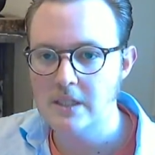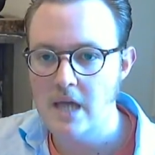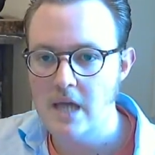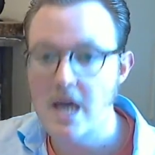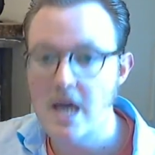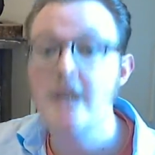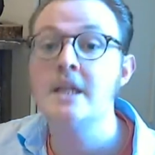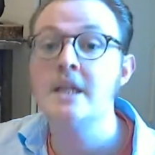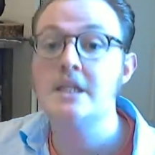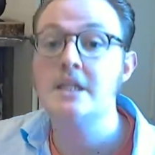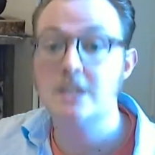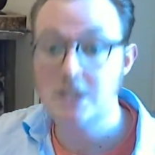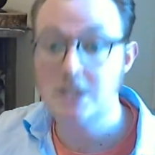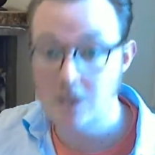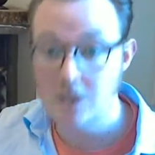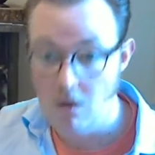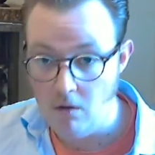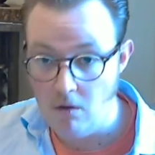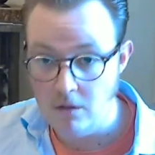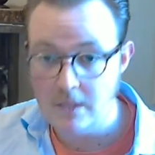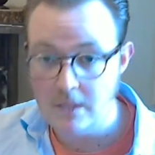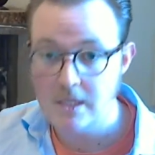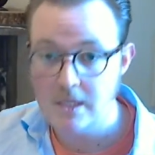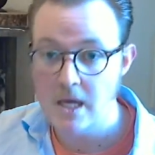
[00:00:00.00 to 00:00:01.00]
and it
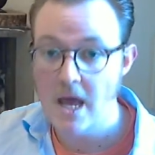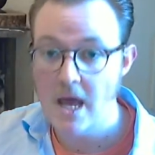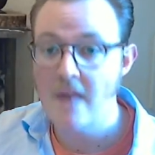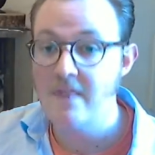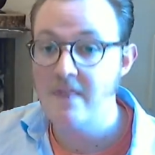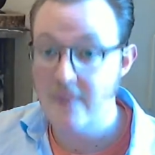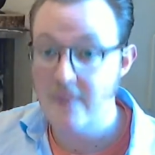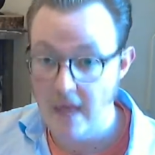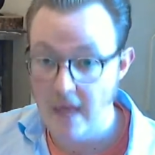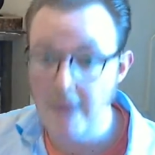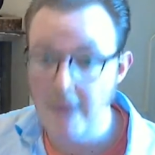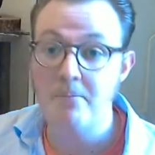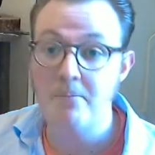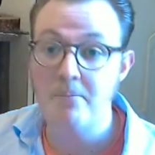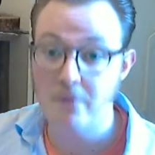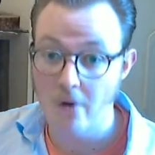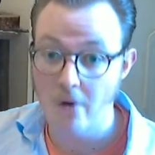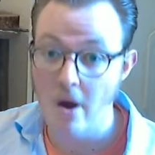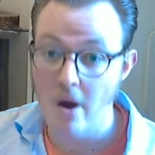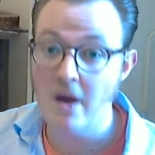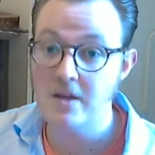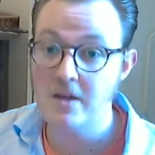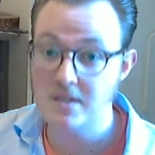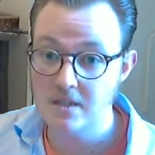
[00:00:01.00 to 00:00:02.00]
sold at that
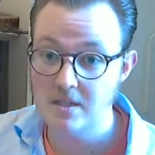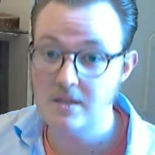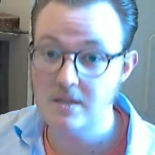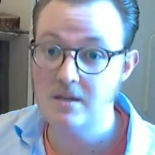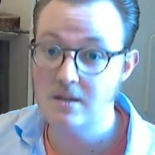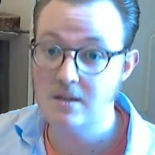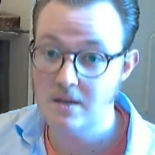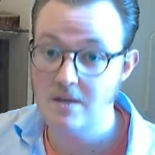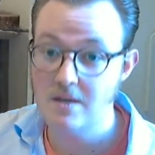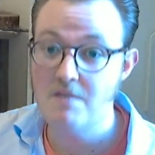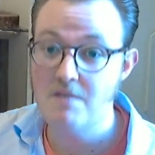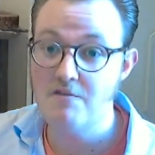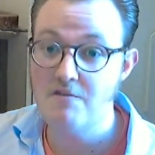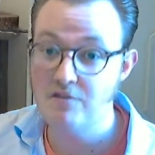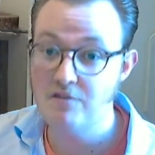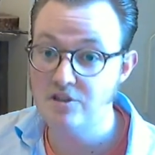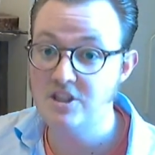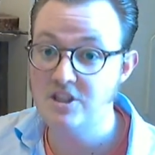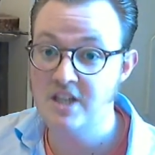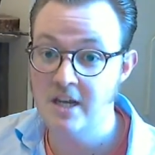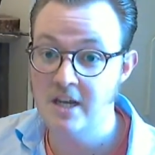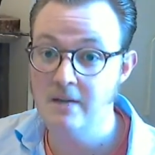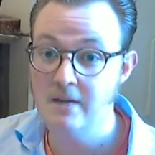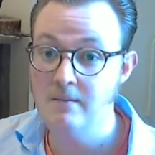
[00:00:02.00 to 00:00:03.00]
price for
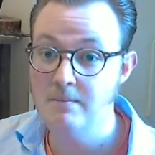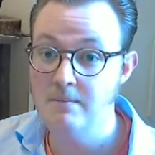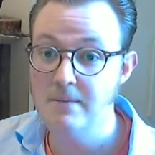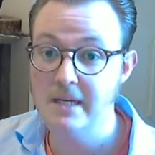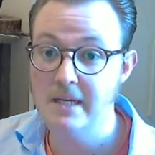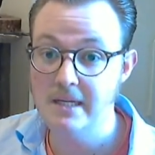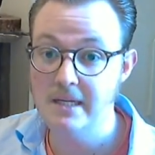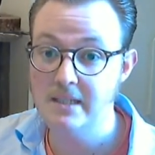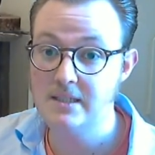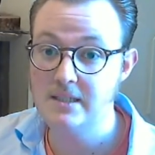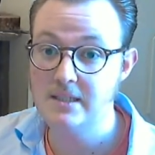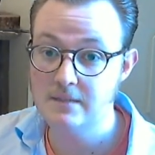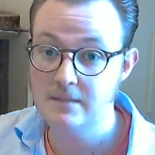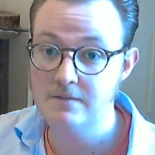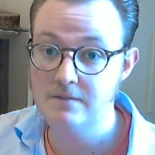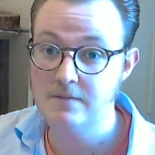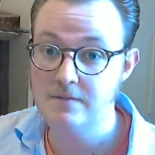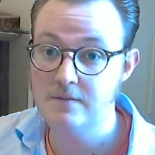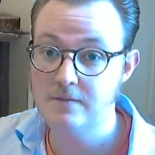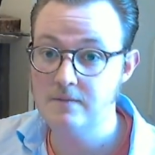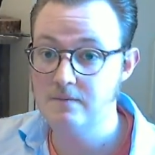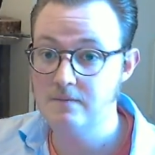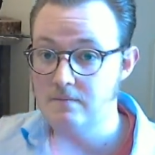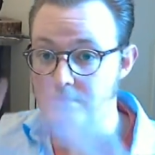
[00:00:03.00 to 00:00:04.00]
10 packets of,
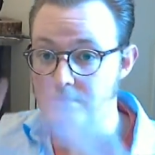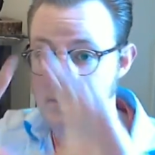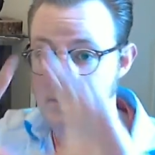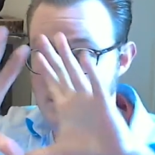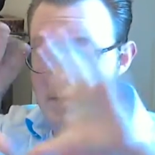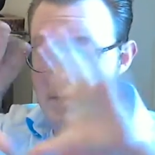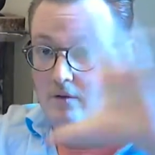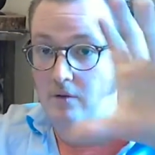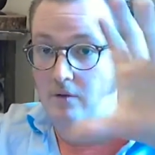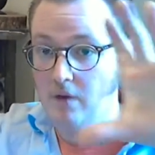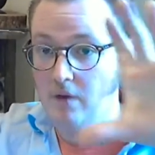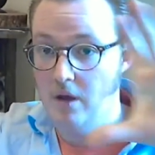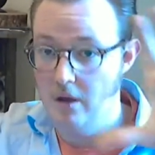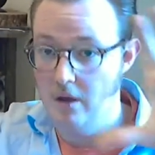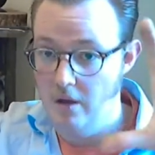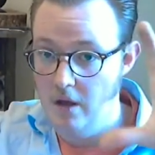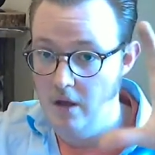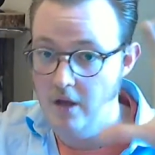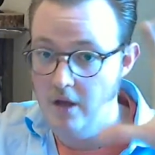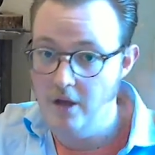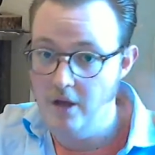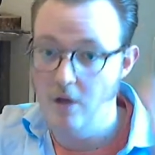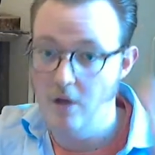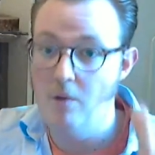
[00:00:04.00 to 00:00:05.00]
you know,
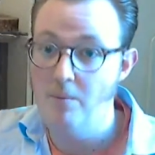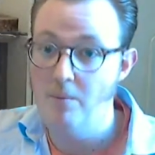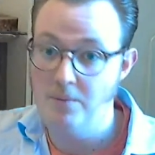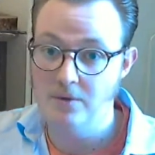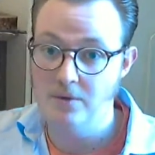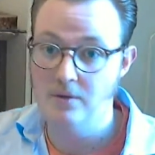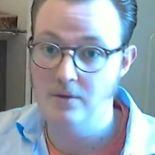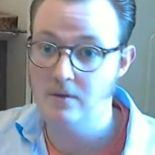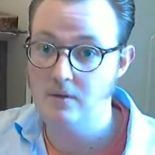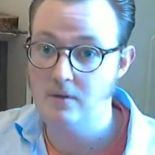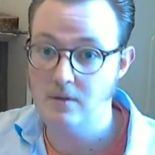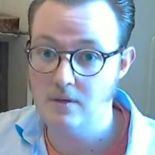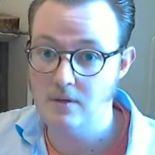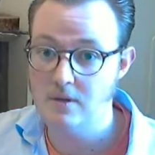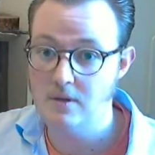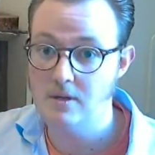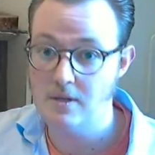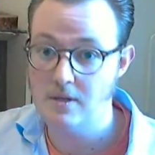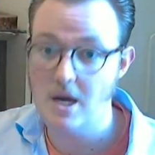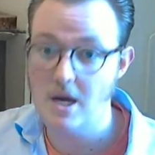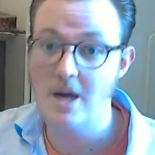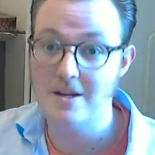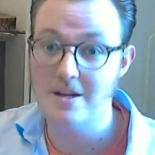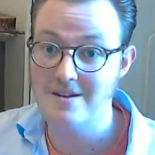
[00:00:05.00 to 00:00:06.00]
unopened
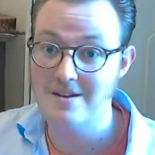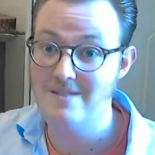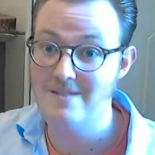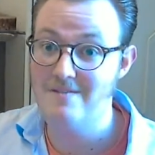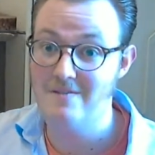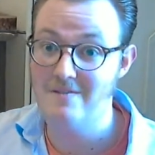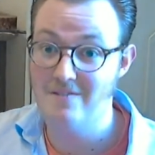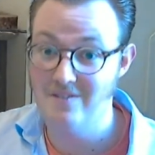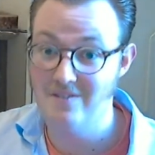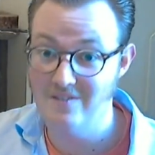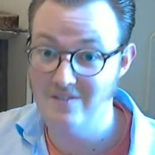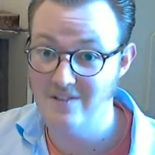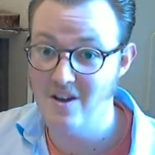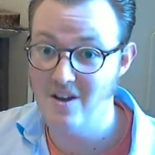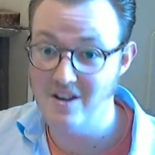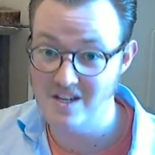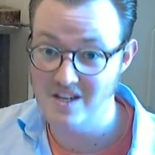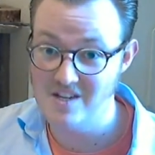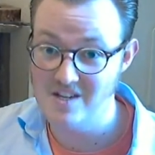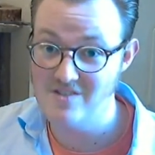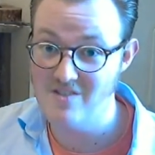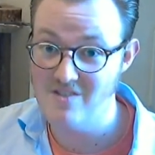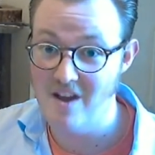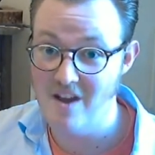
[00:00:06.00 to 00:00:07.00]
carton of
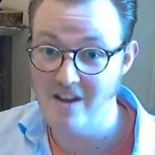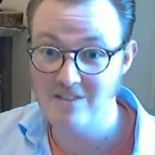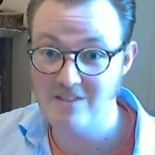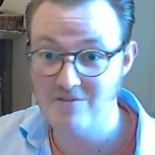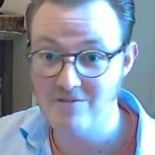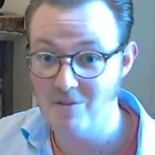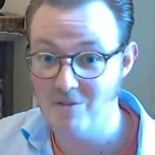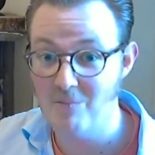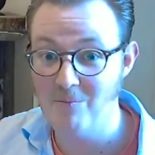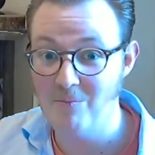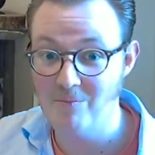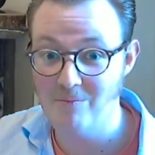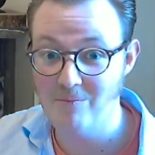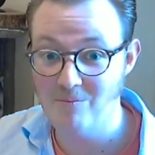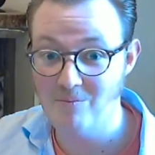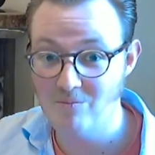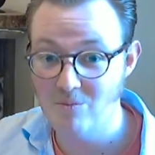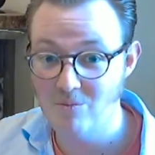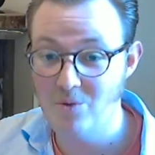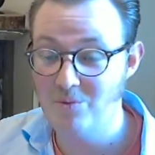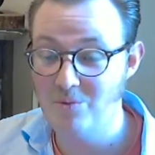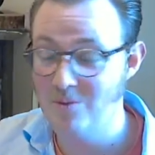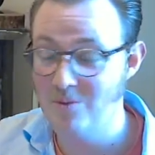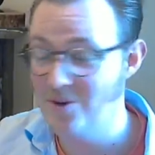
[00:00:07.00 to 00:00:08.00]
Lucky Strikes from
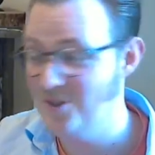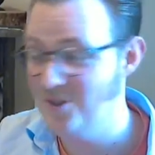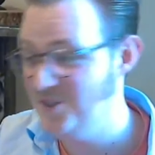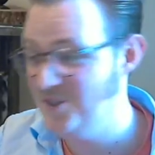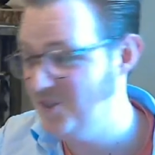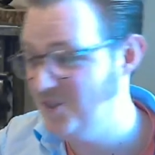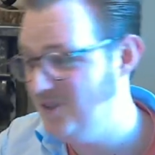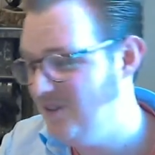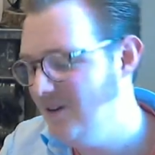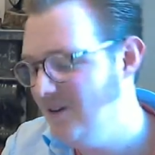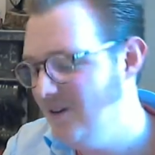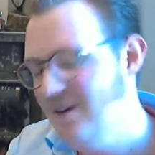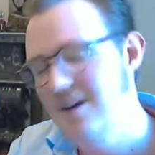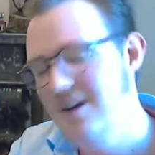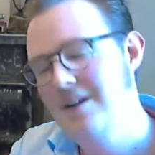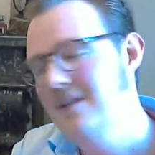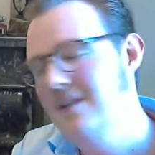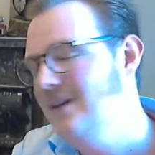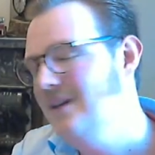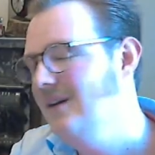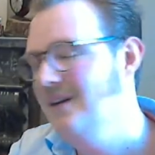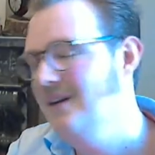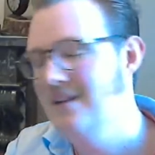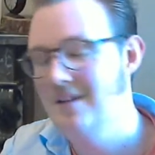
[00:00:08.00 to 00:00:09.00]
World War II.
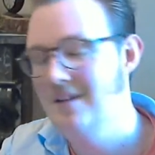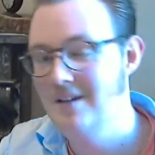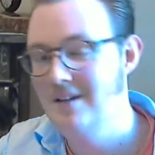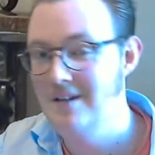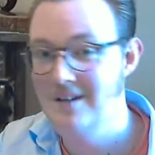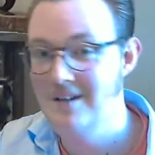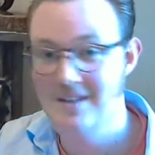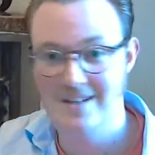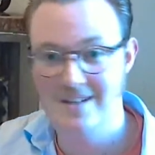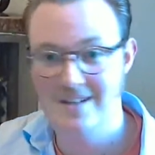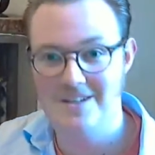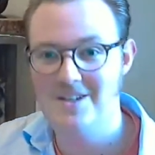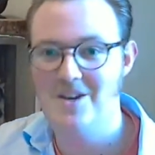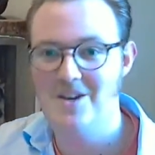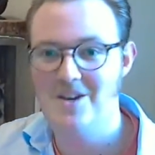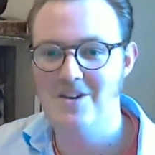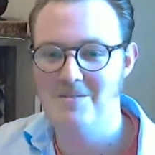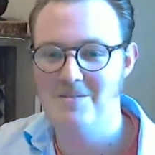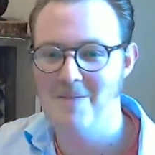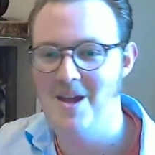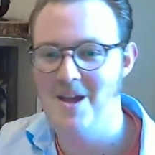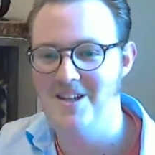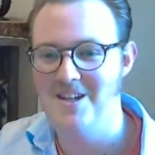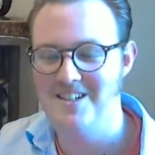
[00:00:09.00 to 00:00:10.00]
Can't
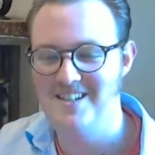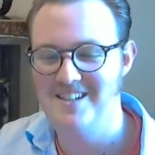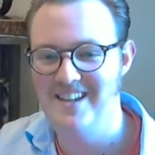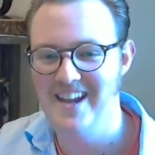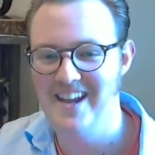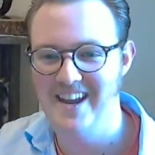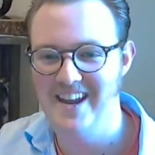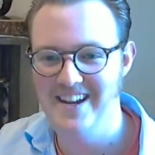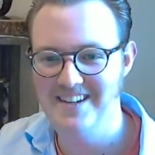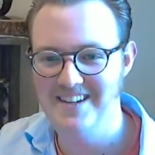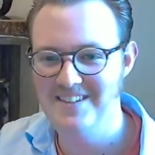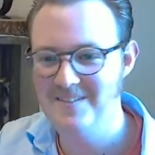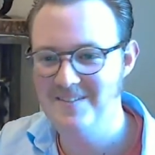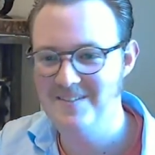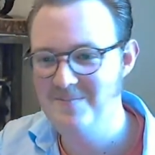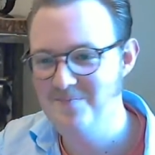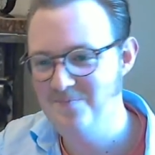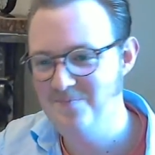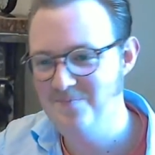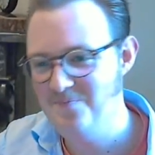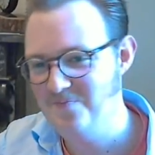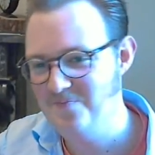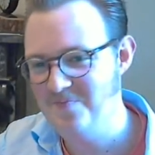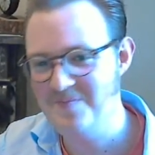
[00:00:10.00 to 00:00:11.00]
imagine that.
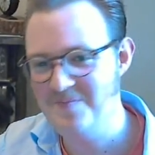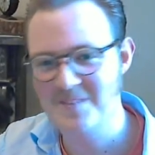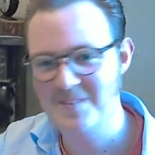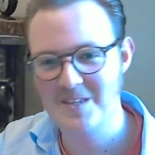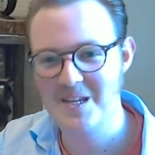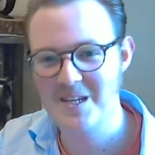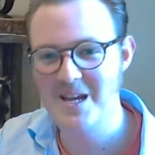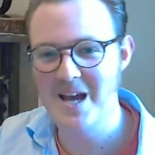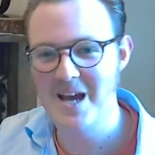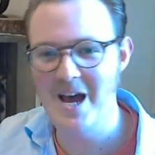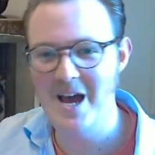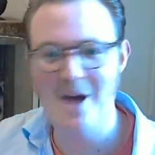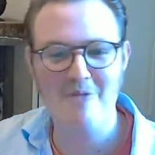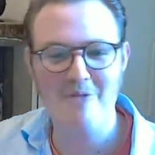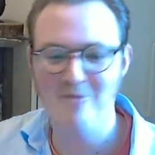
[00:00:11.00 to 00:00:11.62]
I